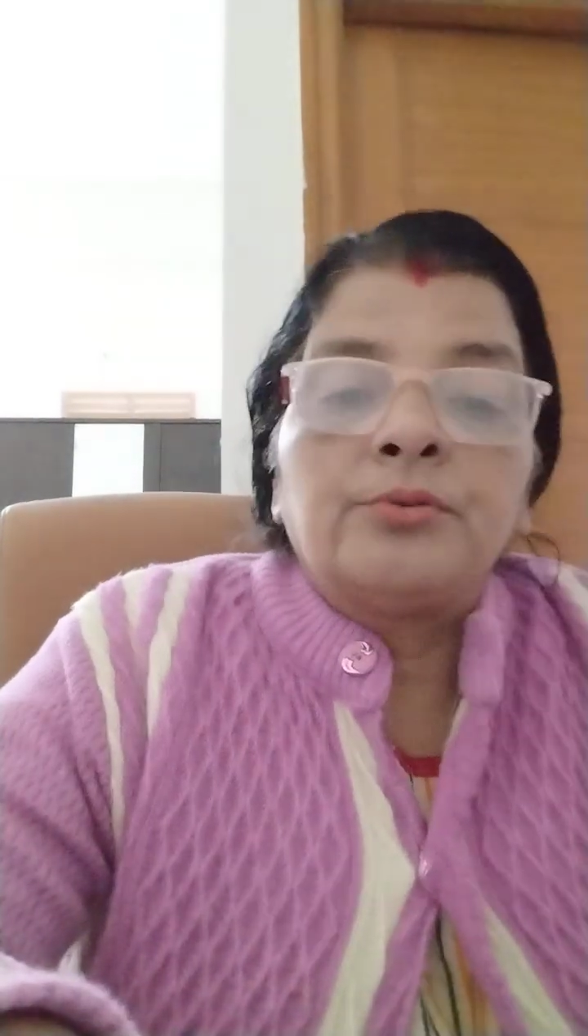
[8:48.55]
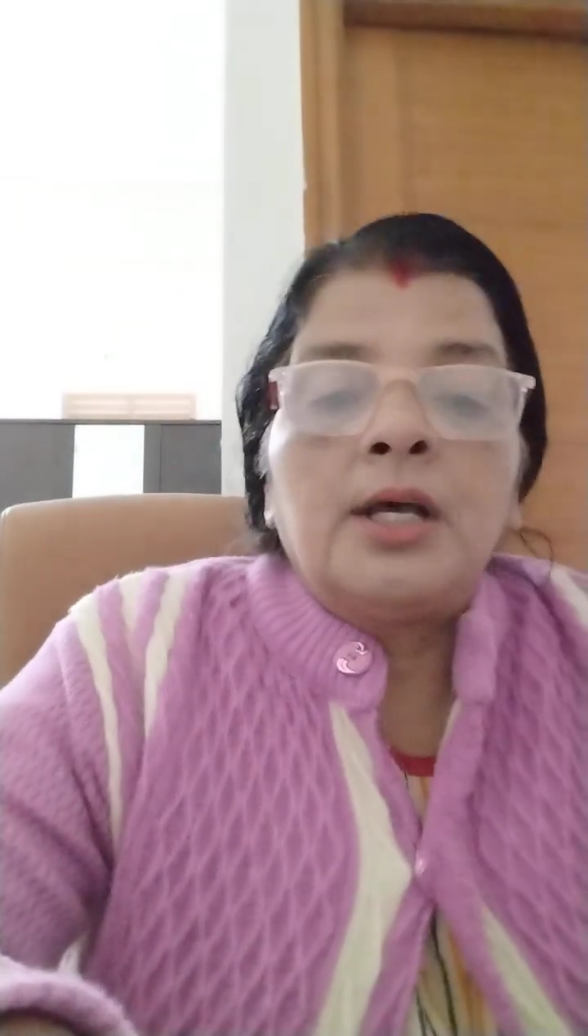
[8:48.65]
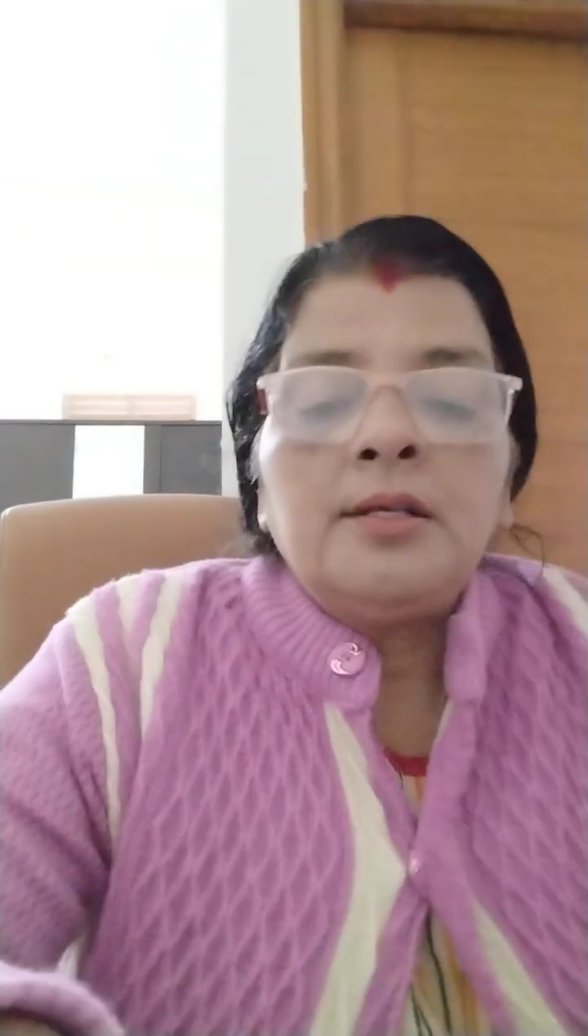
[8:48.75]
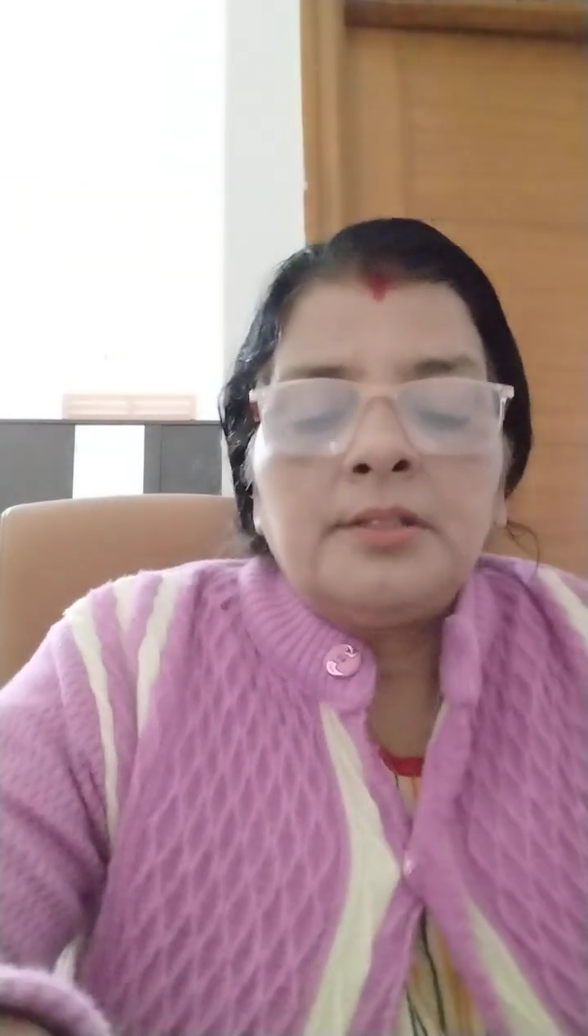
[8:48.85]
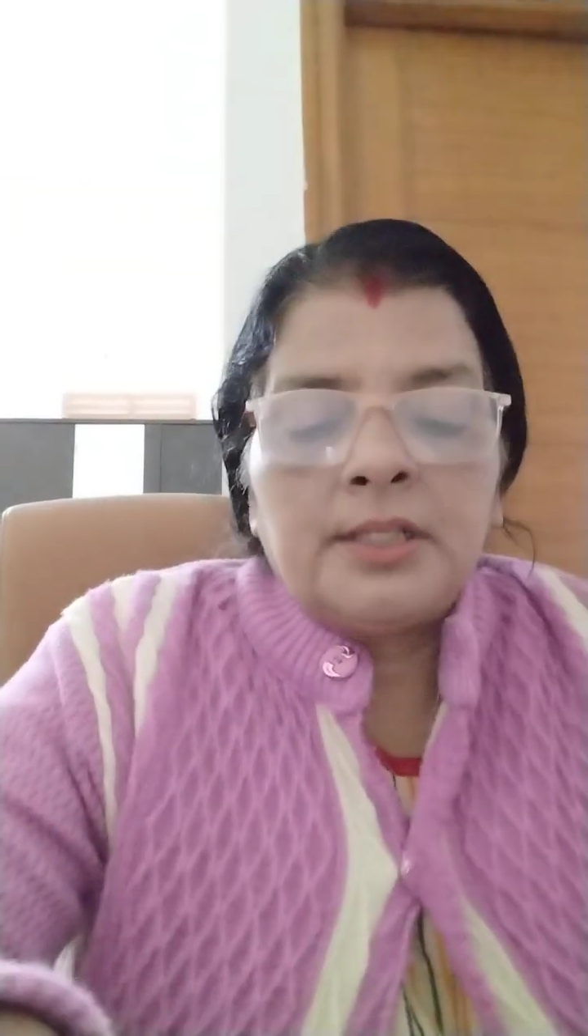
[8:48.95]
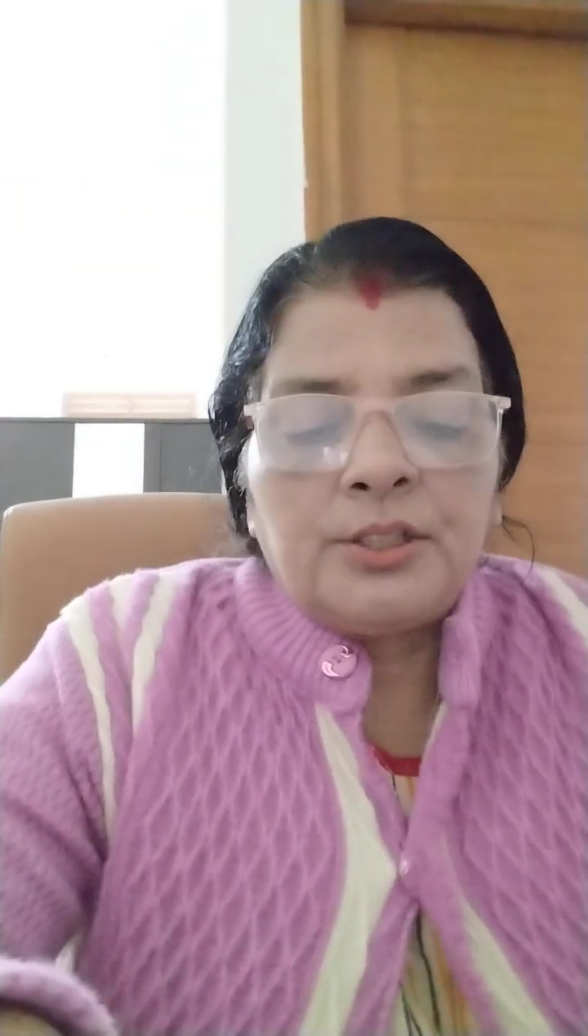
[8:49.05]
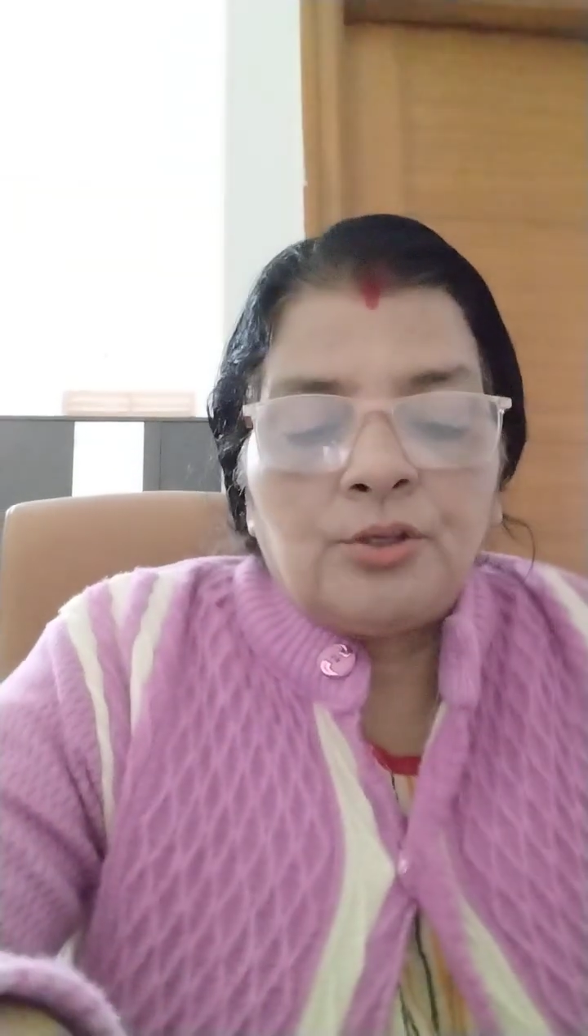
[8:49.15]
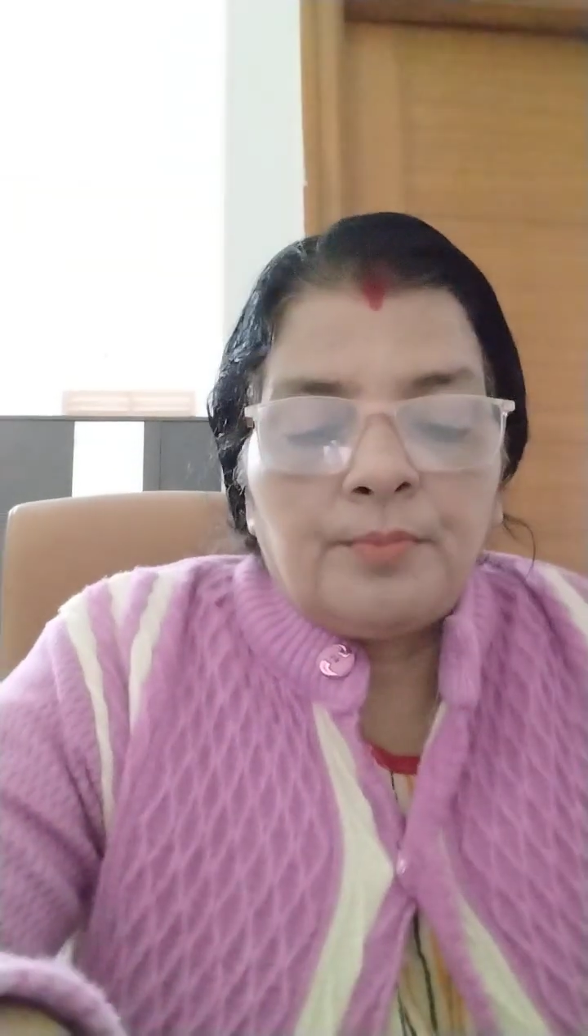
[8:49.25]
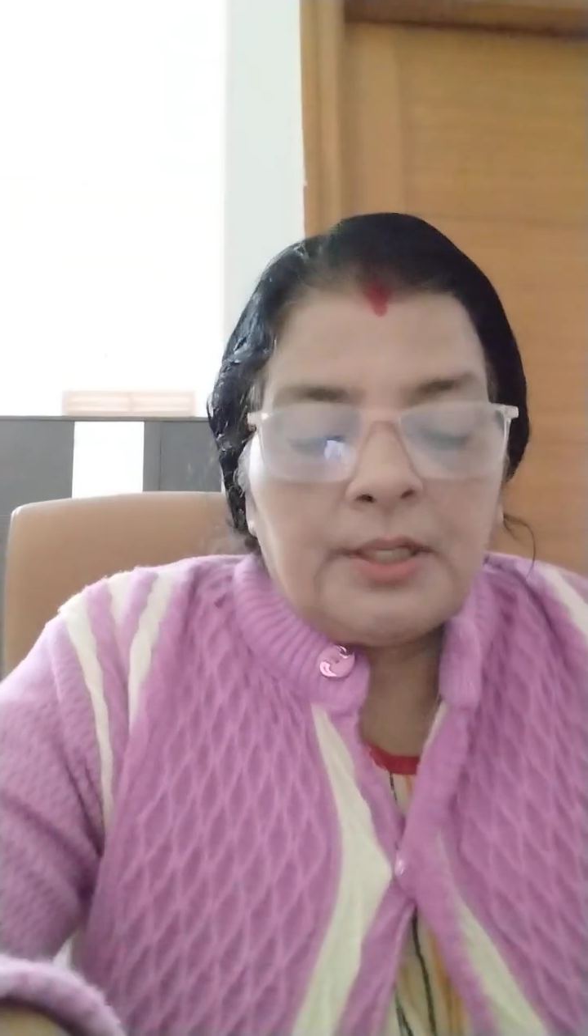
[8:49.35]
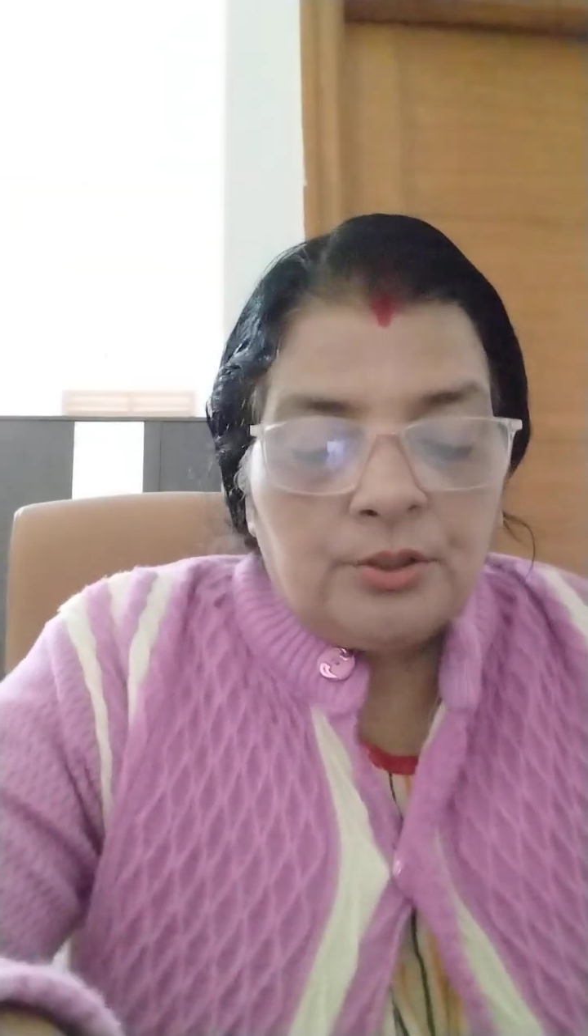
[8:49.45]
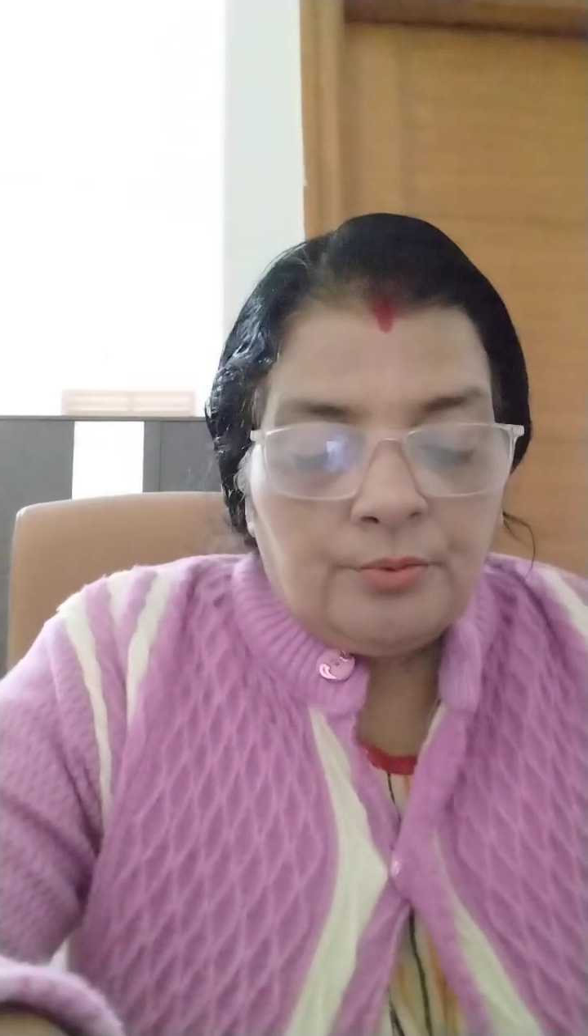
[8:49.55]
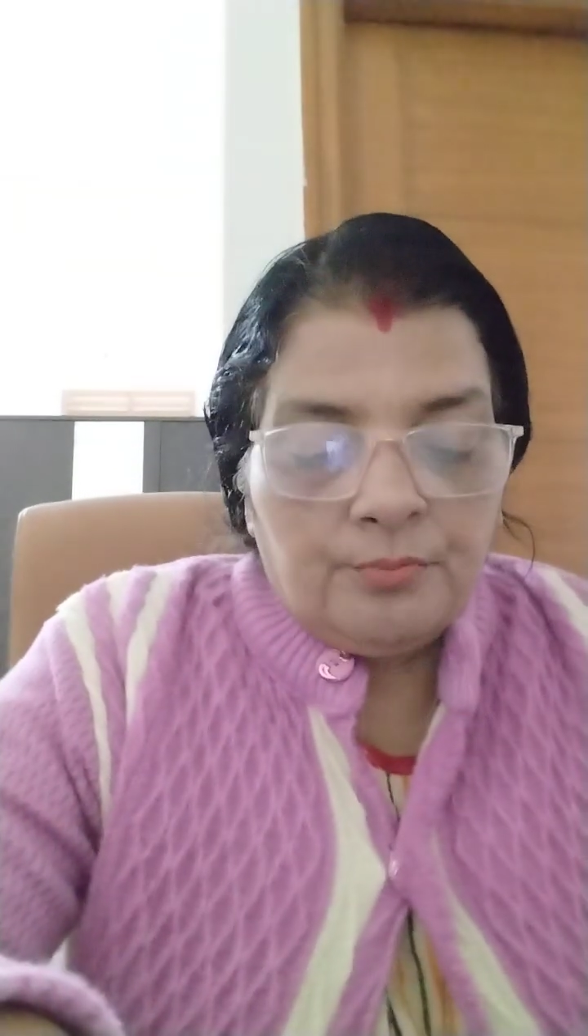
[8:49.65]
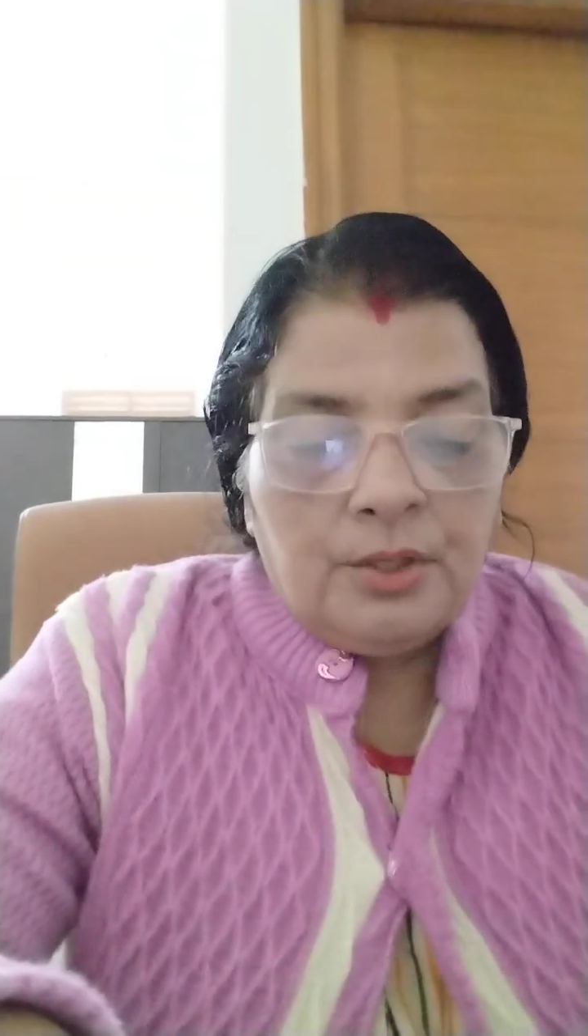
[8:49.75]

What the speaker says: the cytoplasm.